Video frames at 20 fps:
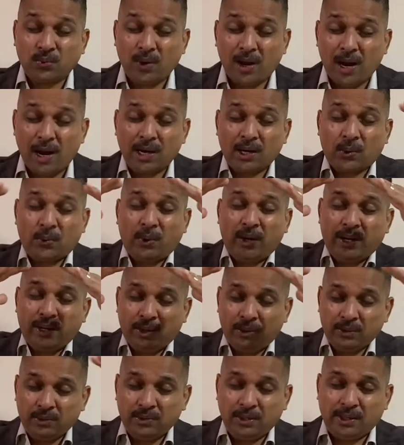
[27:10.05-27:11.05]
archway, you
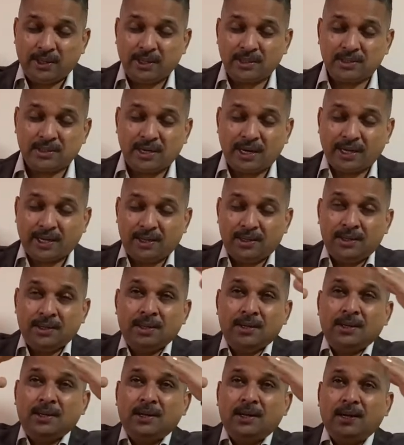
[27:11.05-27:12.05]
know, like it's like a,
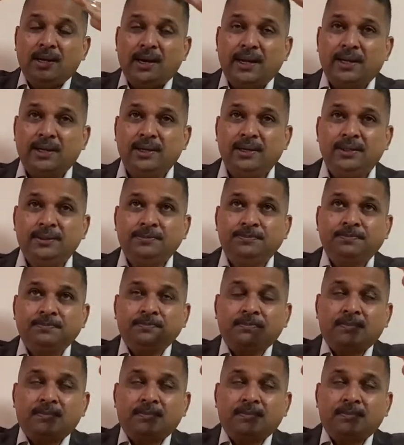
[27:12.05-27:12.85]
like a,